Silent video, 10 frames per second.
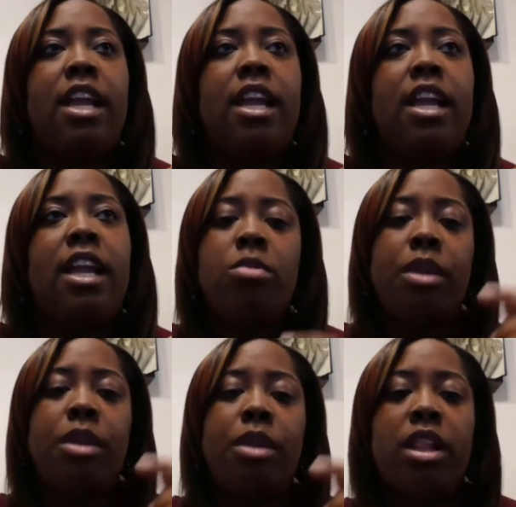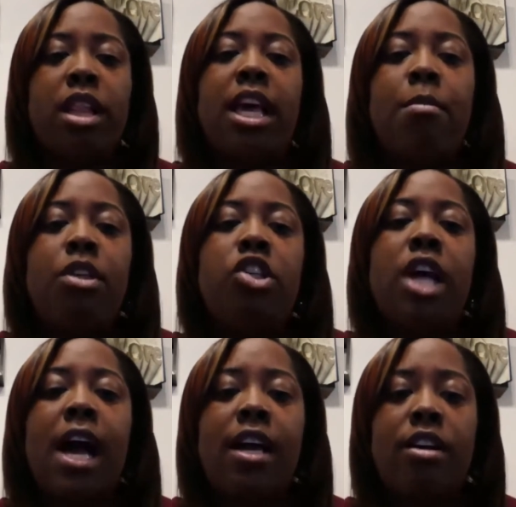And in order to be able to
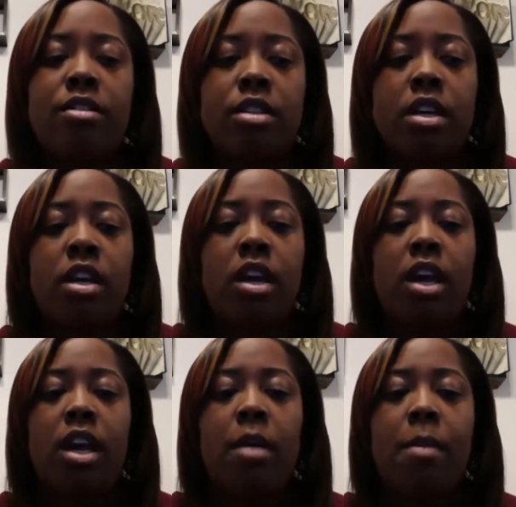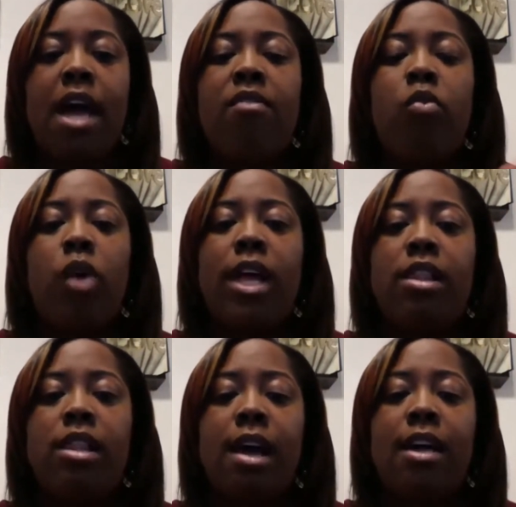claim a child out
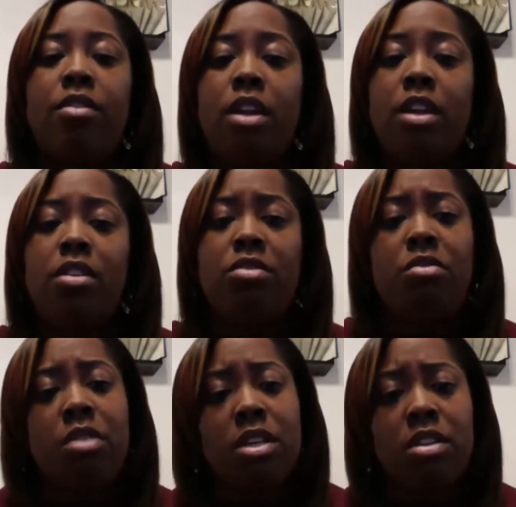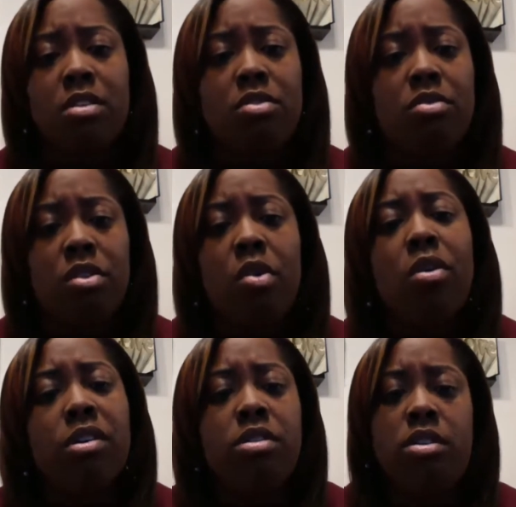of wedlock, you need to go through the
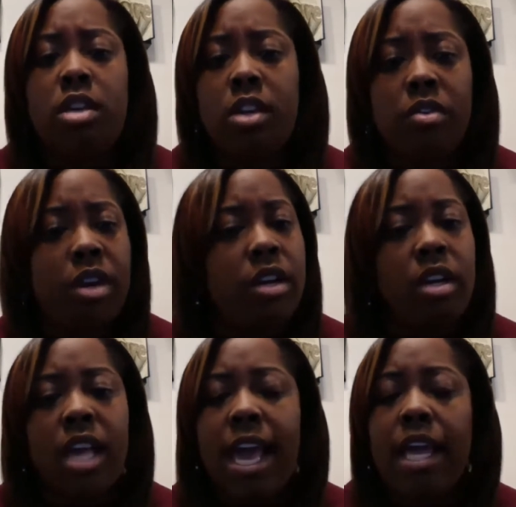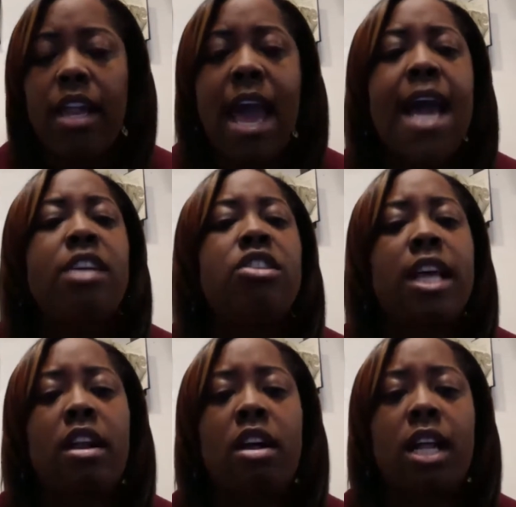courts in order to hash
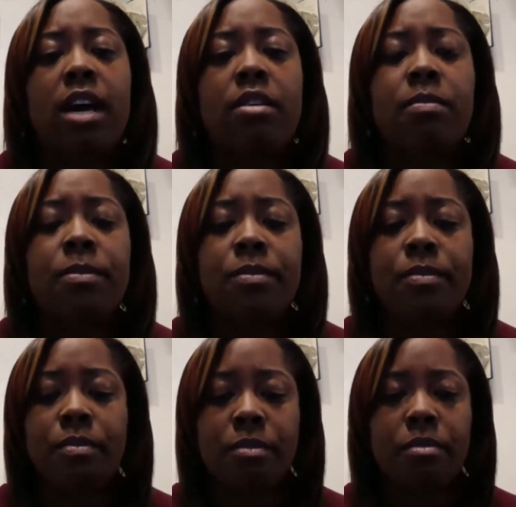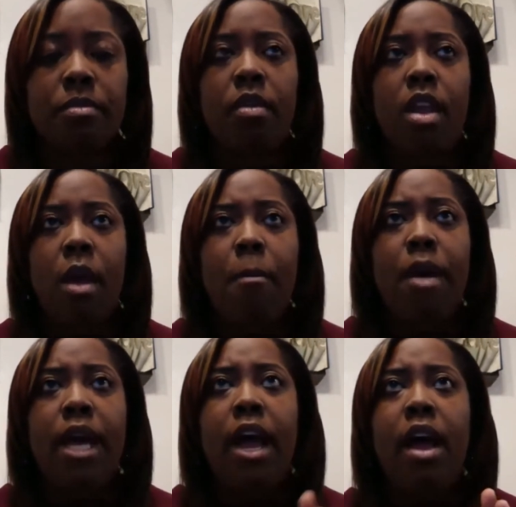that all out.
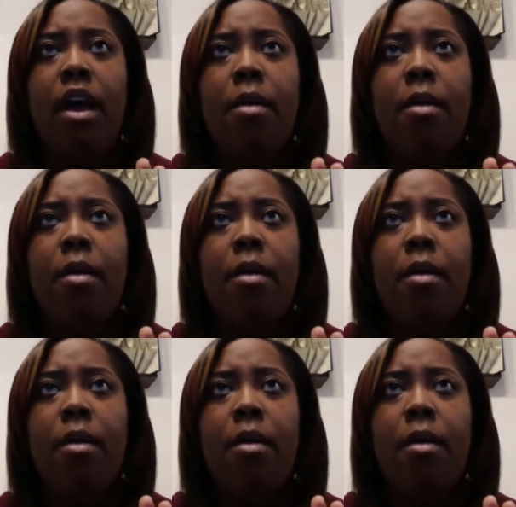But